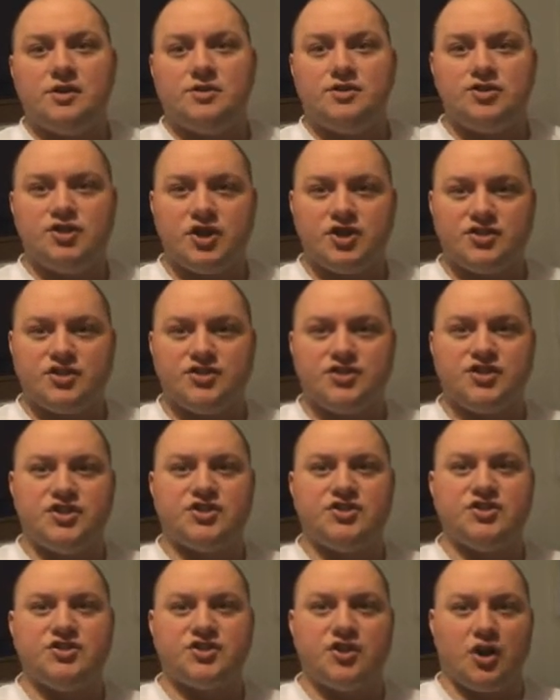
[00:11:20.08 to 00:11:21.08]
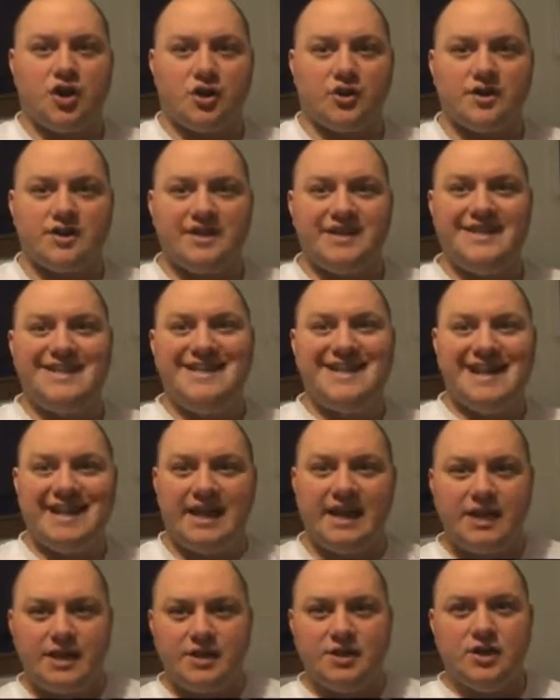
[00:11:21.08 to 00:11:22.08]
just to start
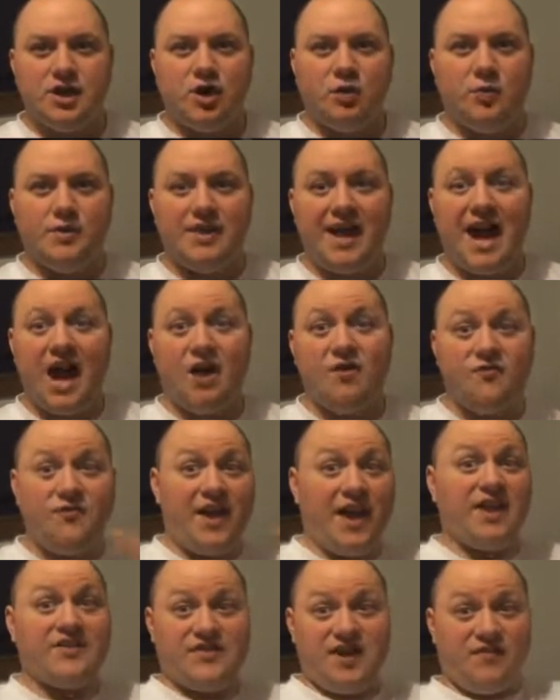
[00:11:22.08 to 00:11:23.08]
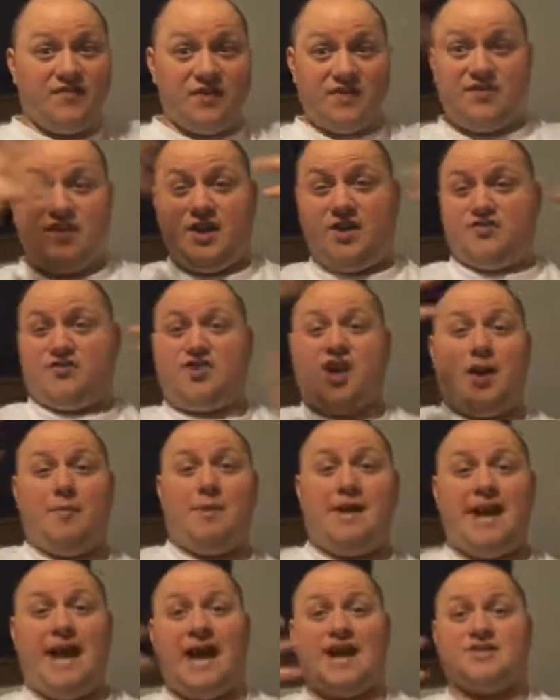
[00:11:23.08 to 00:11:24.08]
getting, with how fast everything is
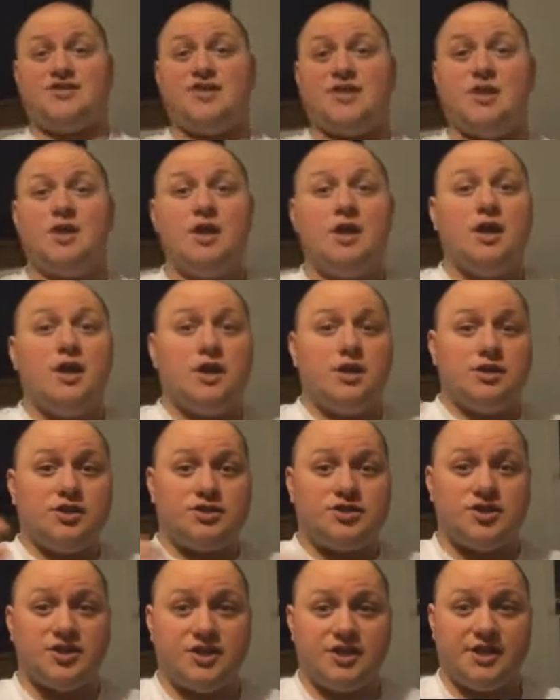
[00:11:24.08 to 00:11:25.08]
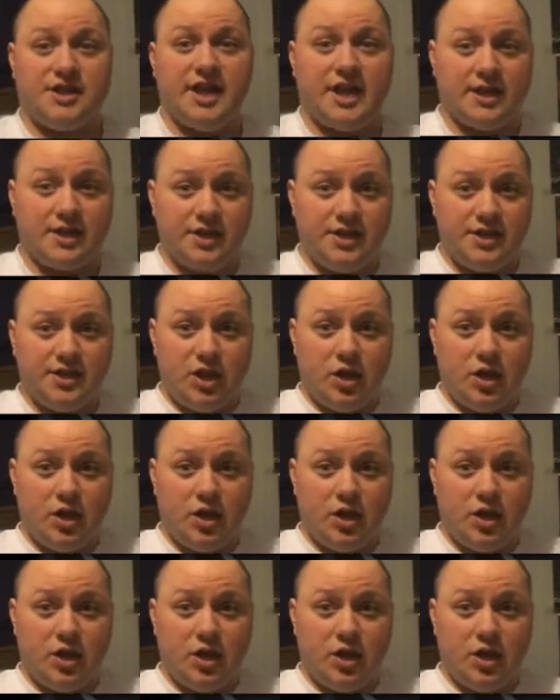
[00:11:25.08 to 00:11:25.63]
coming at you, just to get,